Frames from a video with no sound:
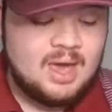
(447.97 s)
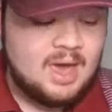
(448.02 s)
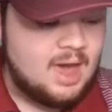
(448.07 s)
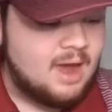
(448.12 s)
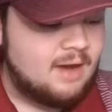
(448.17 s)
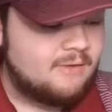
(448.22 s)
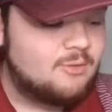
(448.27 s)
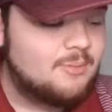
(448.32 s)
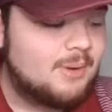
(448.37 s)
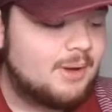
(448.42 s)

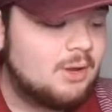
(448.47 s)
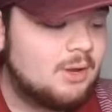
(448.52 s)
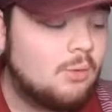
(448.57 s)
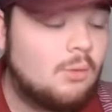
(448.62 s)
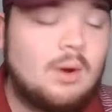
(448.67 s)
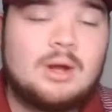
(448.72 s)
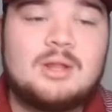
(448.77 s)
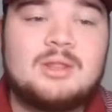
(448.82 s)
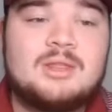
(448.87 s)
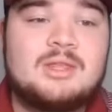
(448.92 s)
Everybody
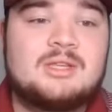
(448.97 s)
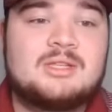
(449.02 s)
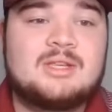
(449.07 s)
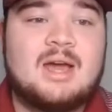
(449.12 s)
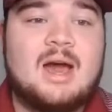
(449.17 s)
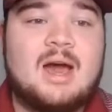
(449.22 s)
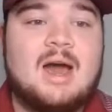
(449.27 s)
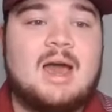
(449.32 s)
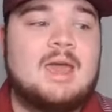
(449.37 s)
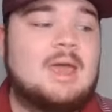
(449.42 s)
wanted this
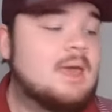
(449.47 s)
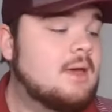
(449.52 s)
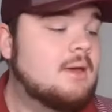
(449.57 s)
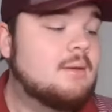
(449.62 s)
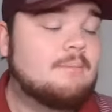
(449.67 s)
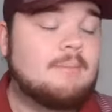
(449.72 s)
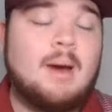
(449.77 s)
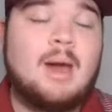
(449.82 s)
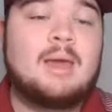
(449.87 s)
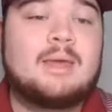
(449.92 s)
guy.
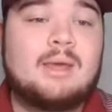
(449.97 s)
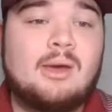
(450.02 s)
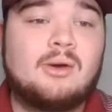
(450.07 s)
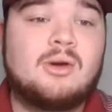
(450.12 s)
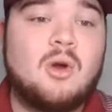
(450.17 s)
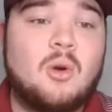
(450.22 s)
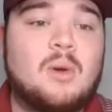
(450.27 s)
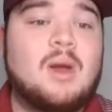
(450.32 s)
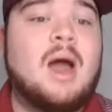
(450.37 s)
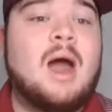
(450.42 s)
Mike
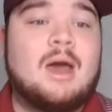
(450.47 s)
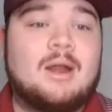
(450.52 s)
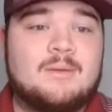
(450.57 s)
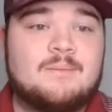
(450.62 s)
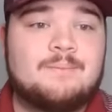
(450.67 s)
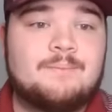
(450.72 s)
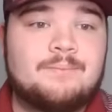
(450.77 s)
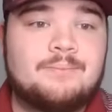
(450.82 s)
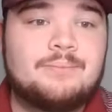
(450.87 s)
Elko got him.